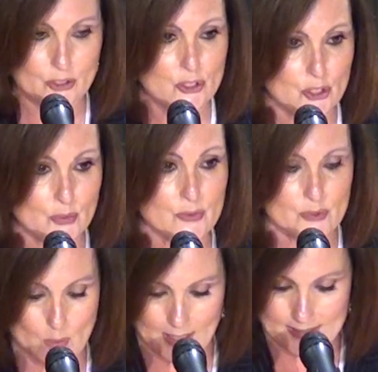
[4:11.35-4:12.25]

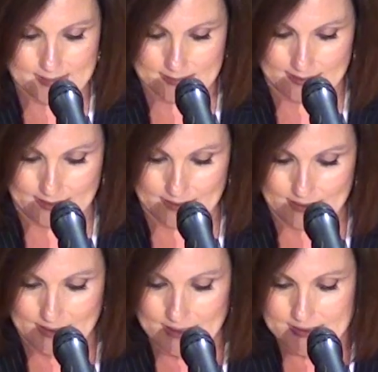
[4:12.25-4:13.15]
Choose wisely.
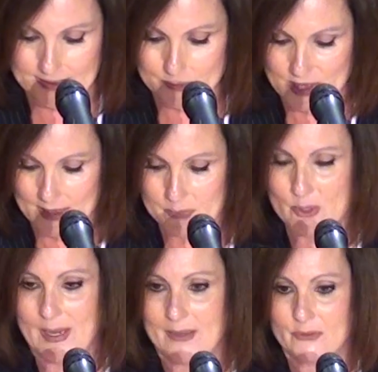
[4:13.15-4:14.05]
Sometimes
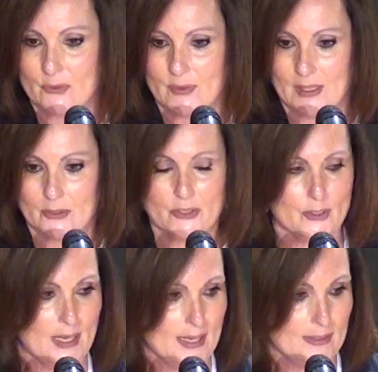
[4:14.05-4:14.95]
you have to follow your
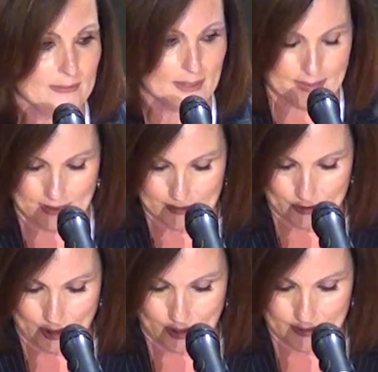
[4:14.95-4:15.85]
head and not
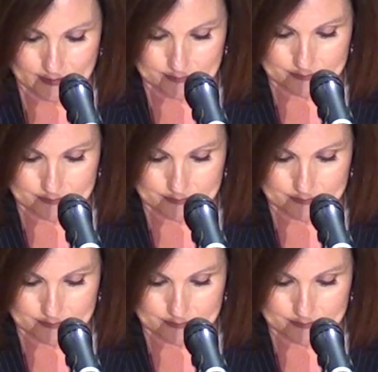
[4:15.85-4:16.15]
your heart.